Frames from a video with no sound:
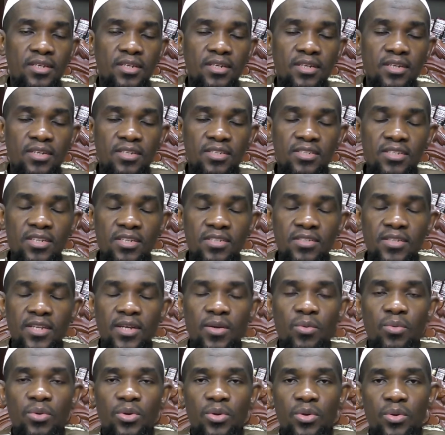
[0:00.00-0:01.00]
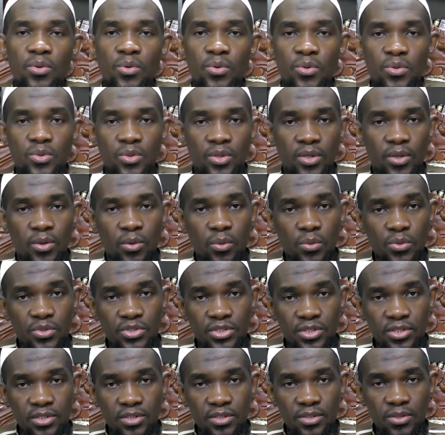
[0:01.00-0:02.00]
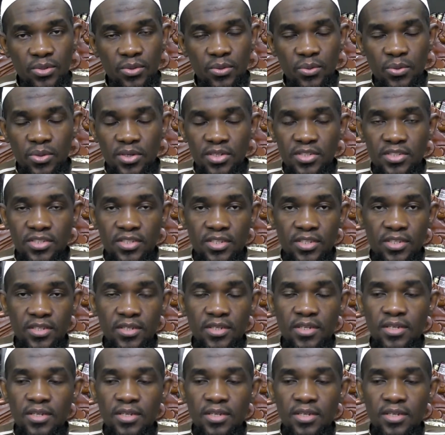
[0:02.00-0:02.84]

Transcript: It's just like when you go to an ocean or a sea